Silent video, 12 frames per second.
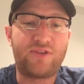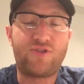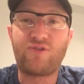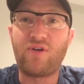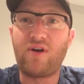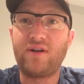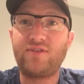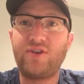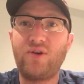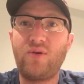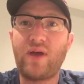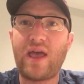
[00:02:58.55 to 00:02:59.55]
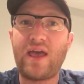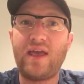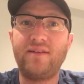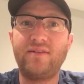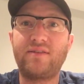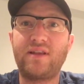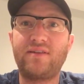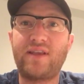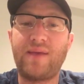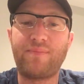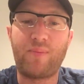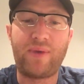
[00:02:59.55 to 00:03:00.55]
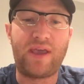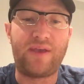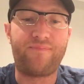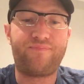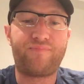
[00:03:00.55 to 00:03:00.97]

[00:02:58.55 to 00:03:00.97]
Toronto and Tampa Bay.